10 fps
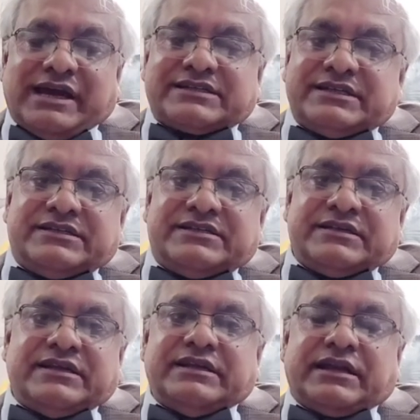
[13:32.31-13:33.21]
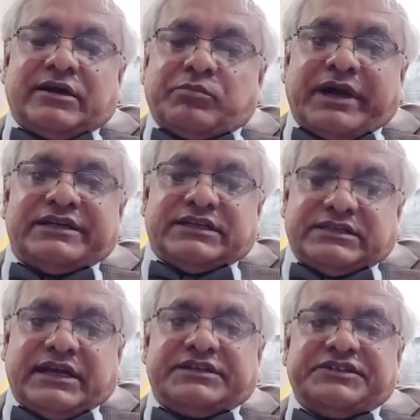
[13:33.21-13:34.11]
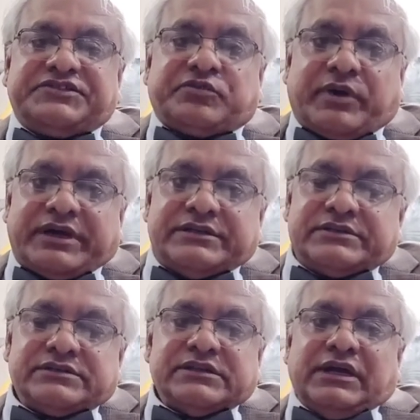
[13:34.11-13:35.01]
acted in her mind, and that is why,